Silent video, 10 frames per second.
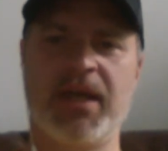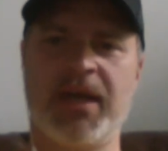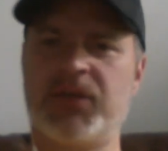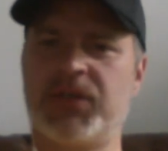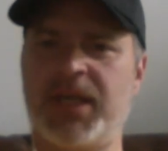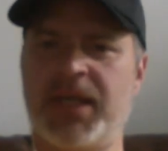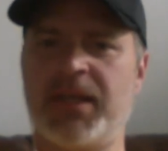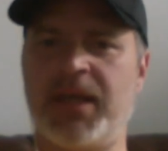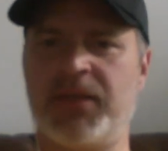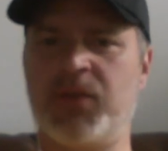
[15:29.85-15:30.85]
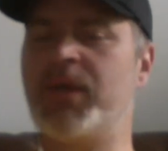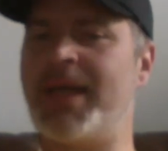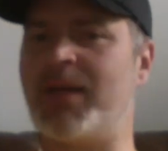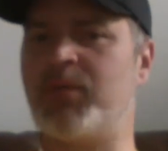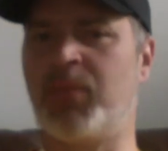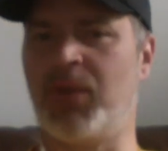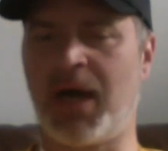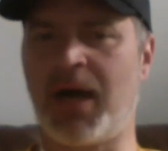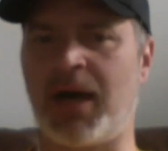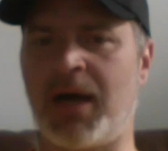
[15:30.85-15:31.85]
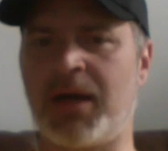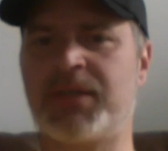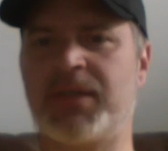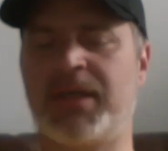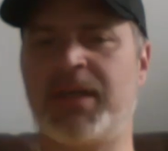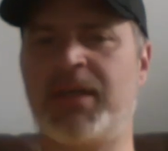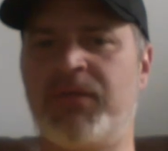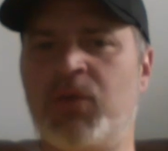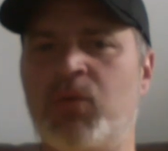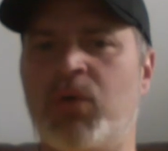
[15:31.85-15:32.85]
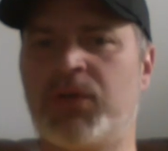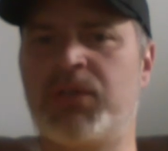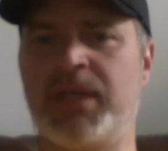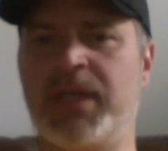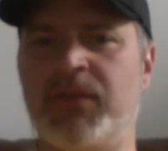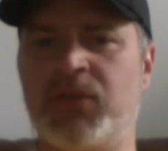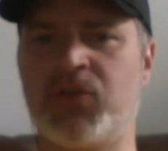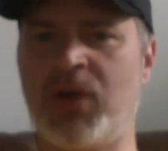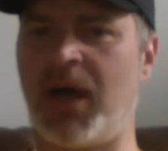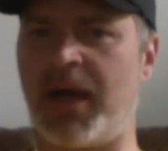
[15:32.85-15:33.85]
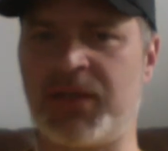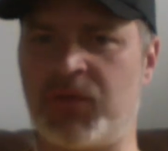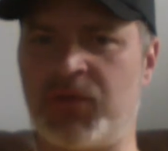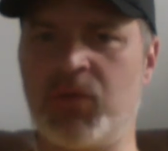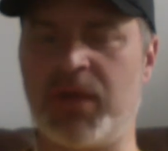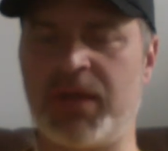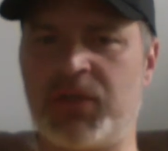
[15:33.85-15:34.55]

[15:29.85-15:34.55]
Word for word: and you're saying that you get blocked if you were to even try so you eh,